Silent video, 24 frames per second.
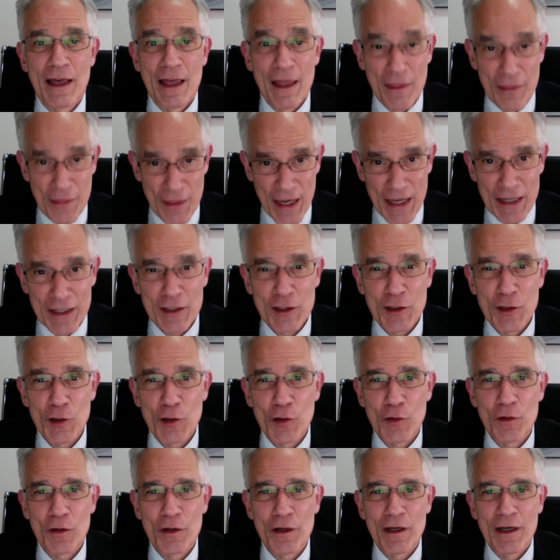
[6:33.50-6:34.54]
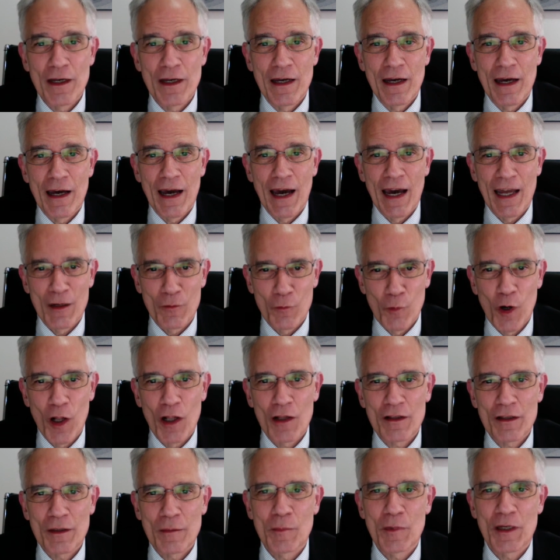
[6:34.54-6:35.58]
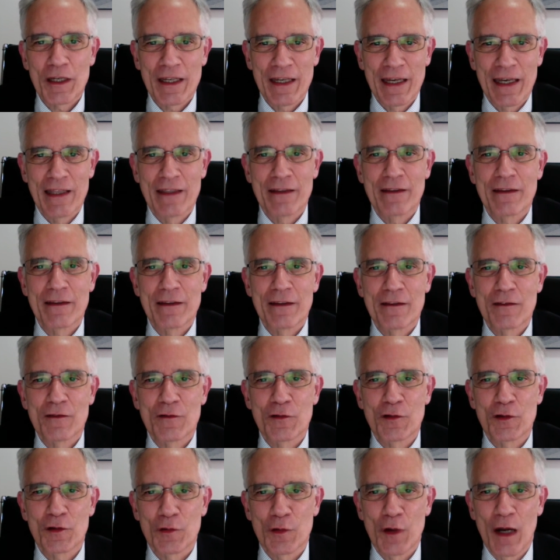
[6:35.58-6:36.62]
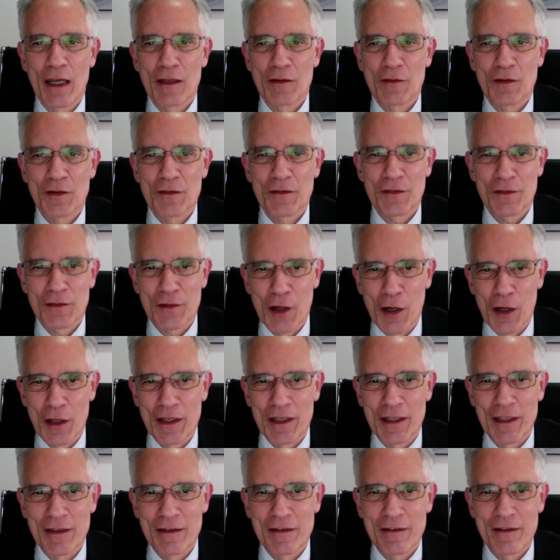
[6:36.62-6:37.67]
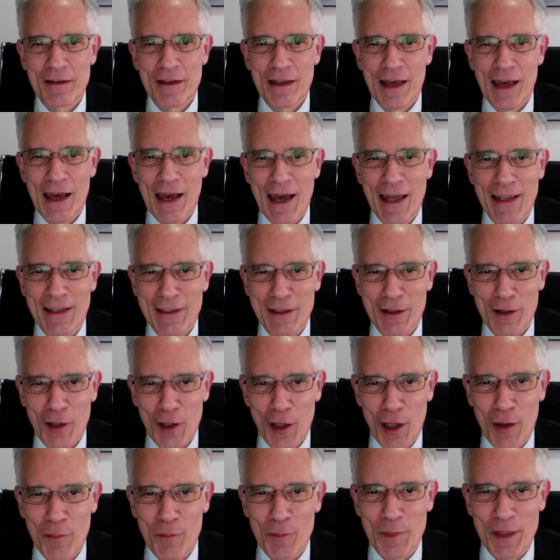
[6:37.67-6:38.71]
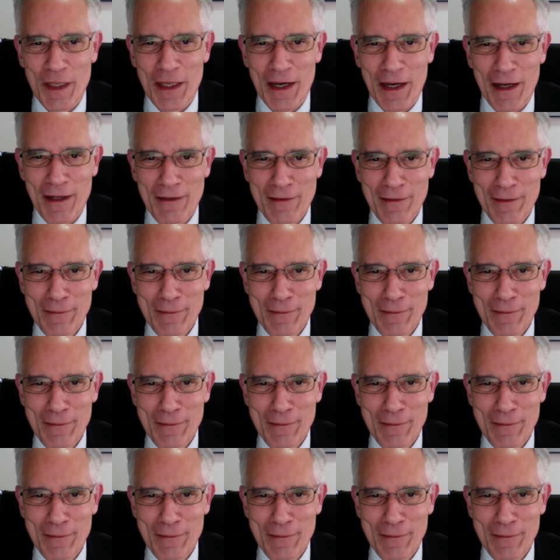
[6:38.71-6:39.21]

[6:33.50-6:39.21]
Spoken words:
Thank you, and welcome again to Graduate Studies at Columbia.